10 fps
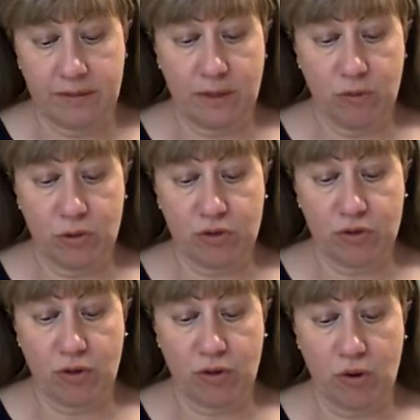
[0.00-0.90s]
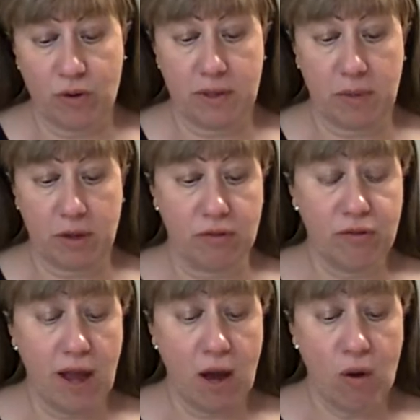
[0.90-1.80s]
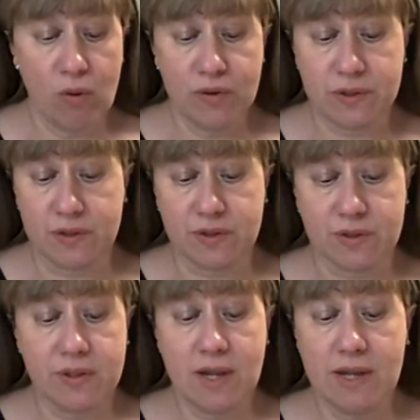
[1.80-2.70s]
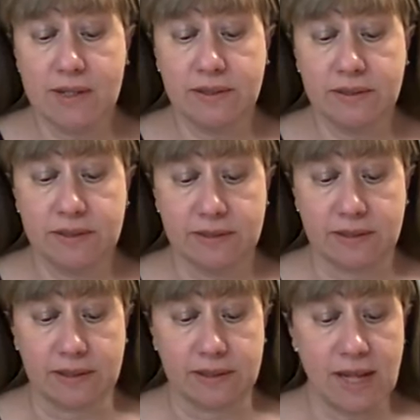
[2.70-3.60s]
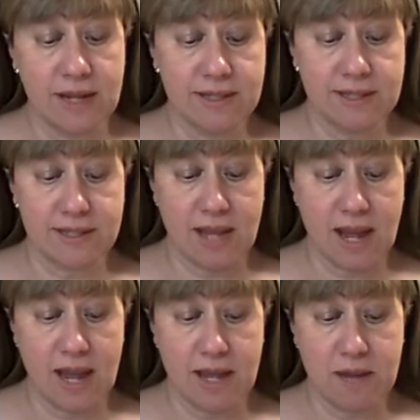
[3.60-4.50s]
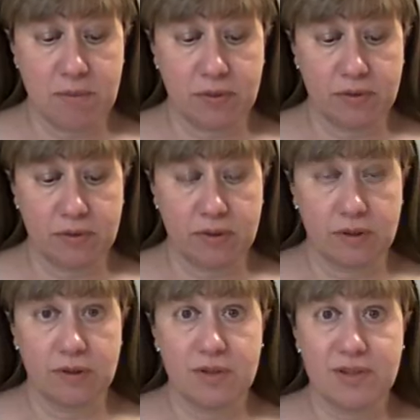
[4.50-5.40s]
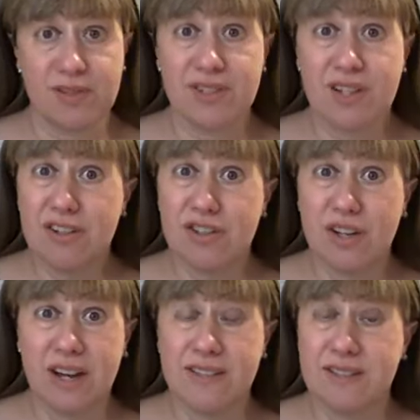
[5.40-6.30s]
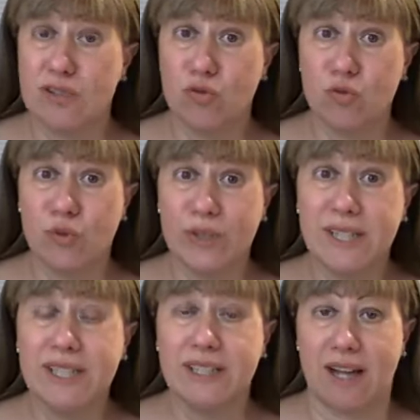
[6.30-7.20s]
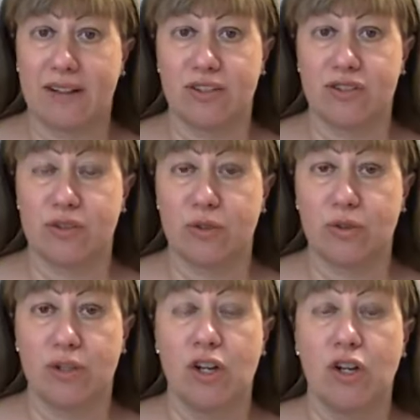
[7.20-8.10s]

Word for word: They were talking about the flowers, the sun, the landscape. Such a serene attitude.